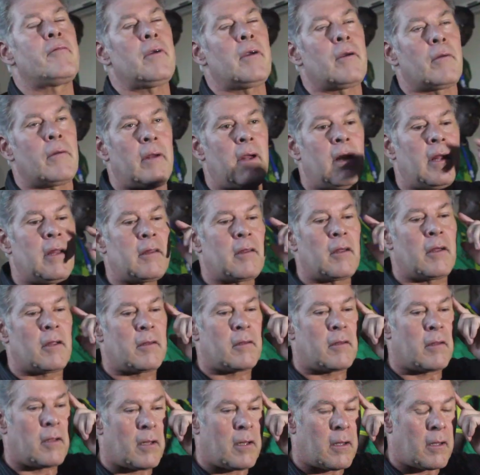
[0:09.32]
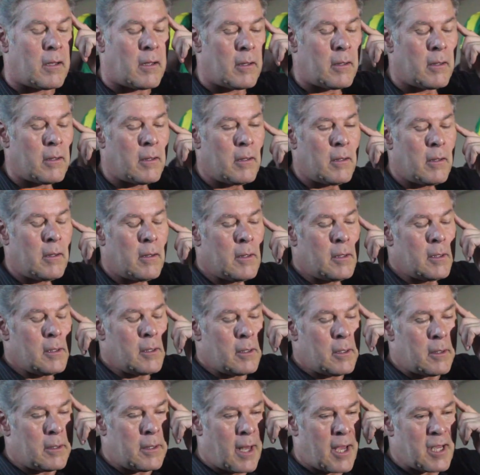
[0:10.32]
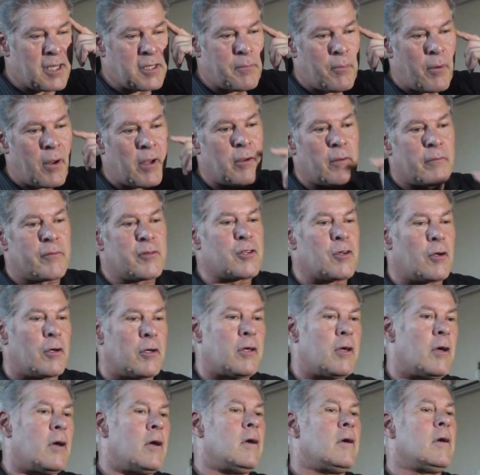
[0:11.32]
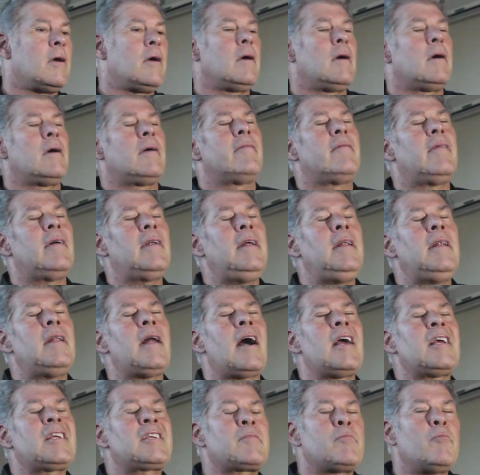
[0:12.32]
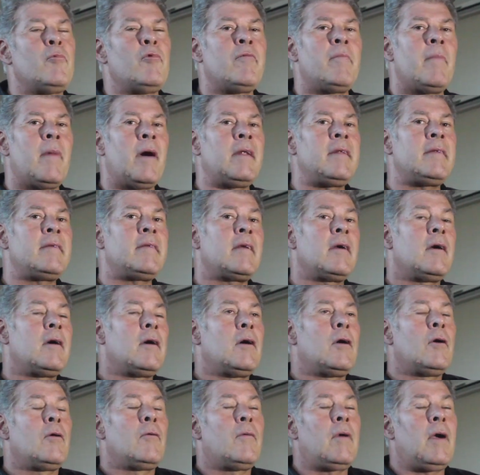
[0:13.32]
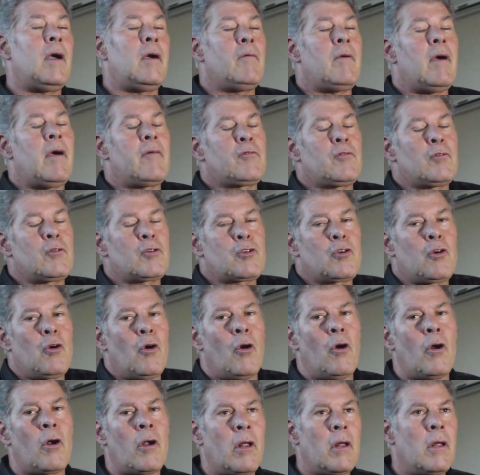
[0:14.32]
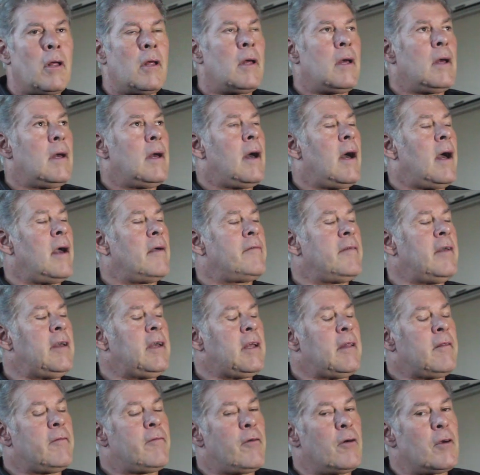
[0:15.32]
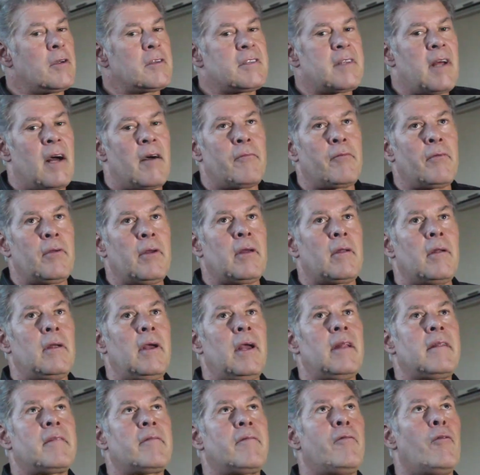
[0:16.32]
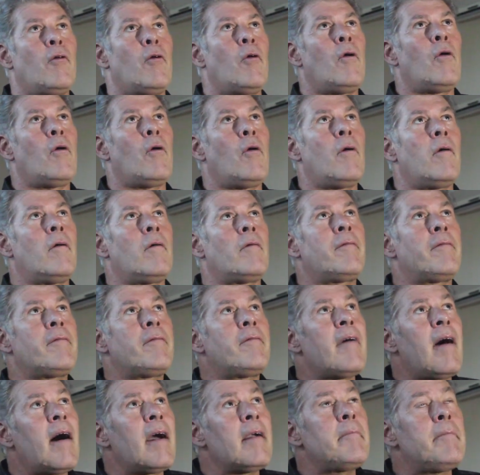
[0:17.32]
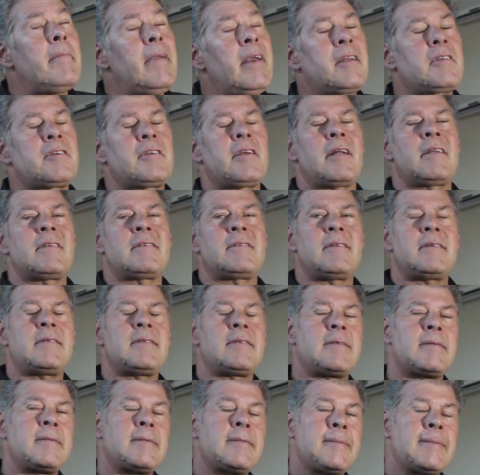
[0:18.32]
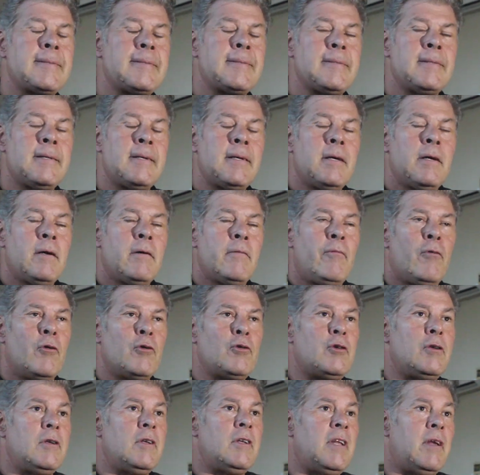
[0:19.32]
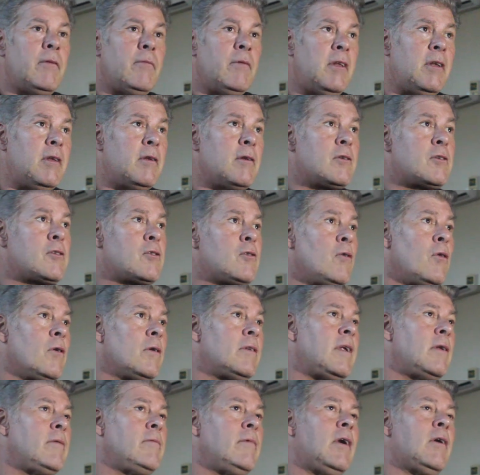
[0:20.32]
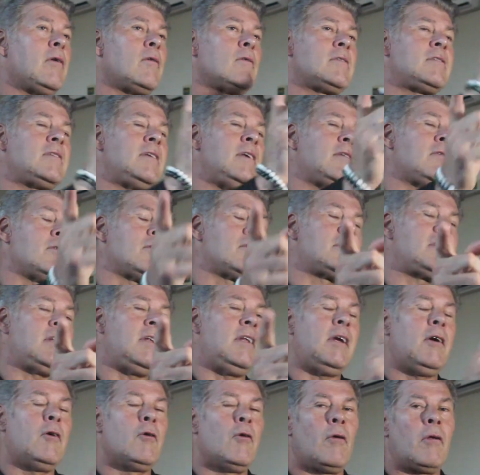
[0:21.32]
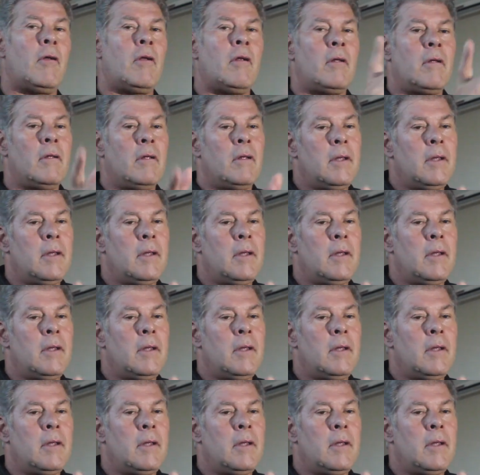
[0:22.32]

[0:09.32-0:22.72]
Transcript: we created a nice brand of soccer, very nice movement where we have to score. I think in the first half we created 4 or 5 big chances. Fortunately, we didn't score, then we conceded a silly goal,